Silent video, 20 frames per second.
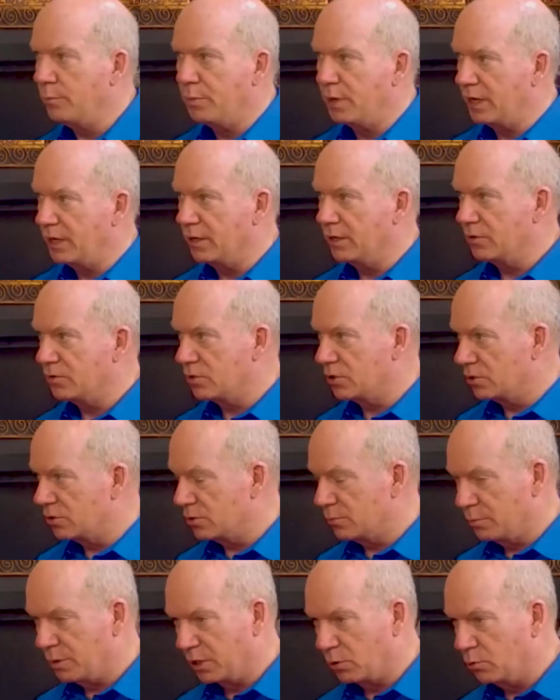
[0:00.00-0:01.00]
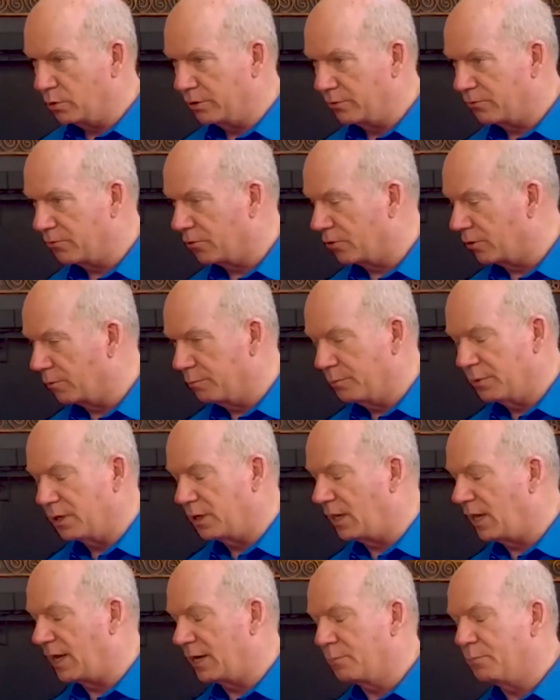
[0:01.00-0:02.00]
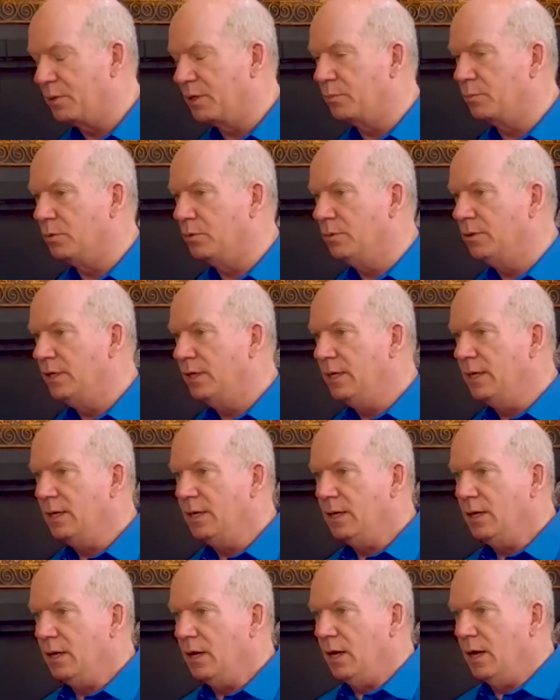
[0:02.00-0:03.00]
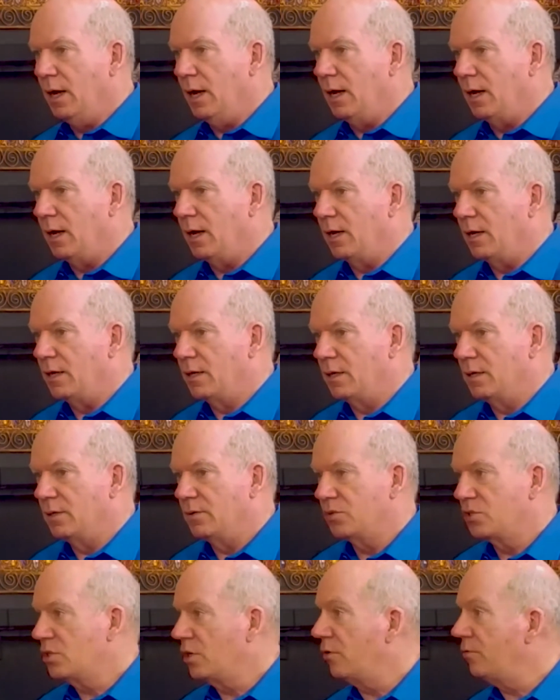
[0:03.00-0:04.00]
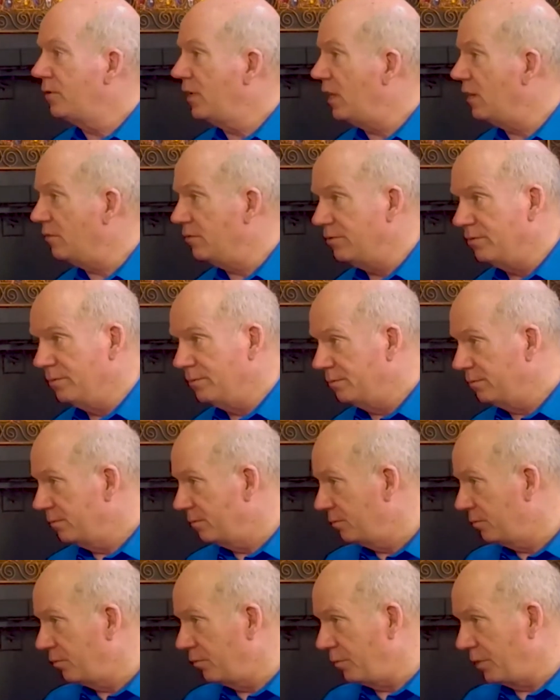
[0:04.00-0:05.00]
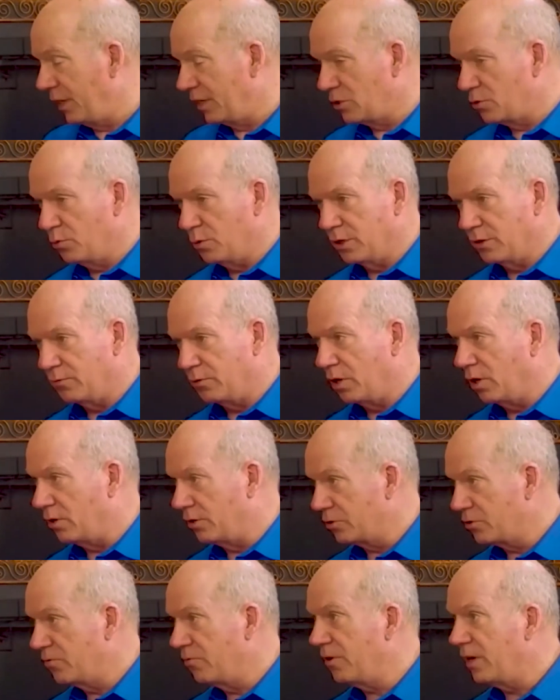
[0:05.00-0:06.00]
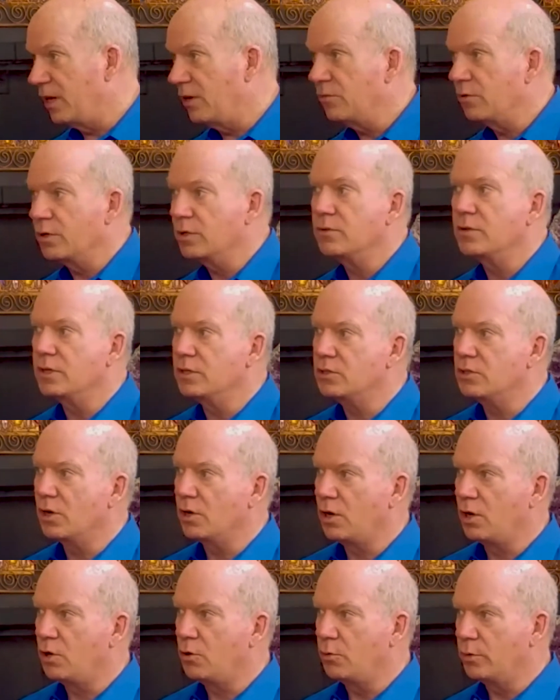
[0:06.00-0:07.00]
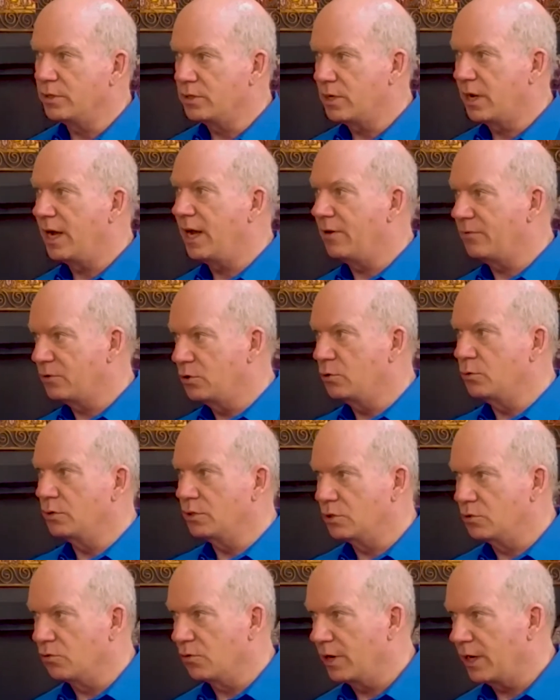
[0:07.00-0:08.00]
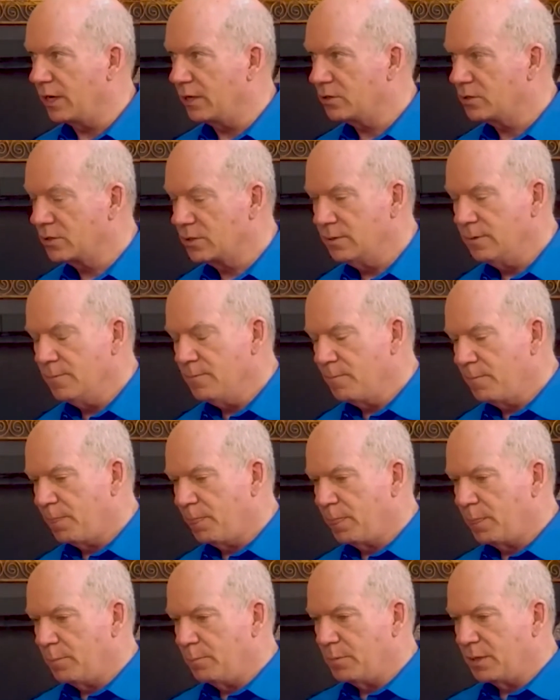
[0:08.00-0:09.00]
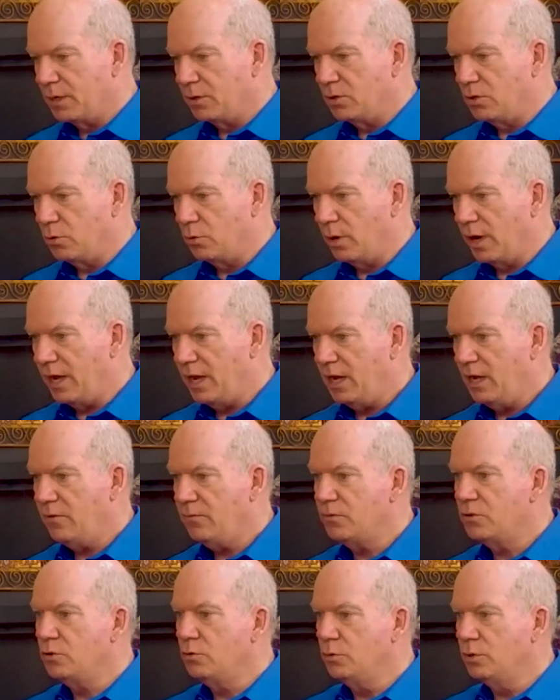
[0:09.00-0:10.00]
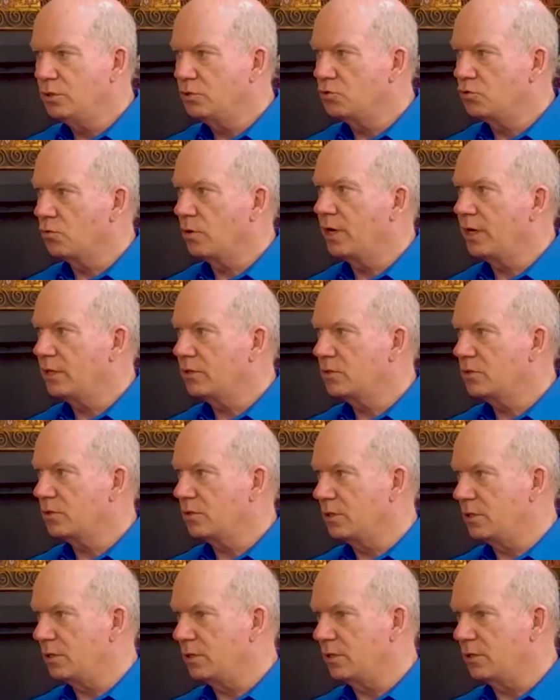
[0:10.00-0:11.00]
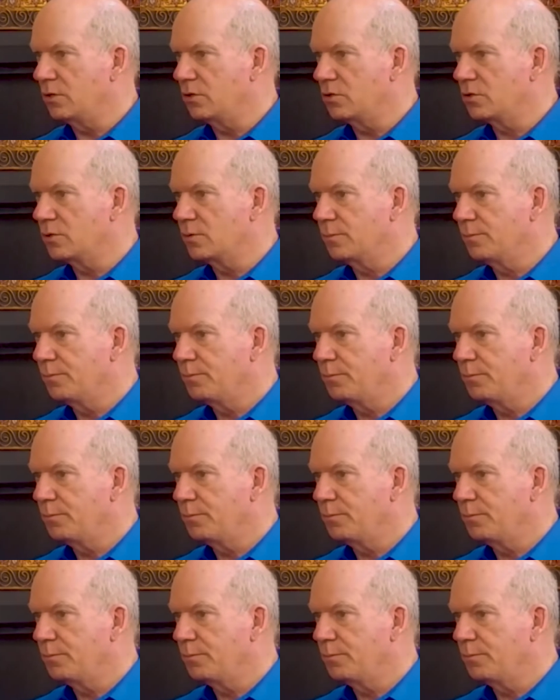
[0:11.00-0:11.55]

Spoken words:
abundance is a big one for a lot of people. Self-love, that's one of y'all's favorite that y'all always have to address. You have to address these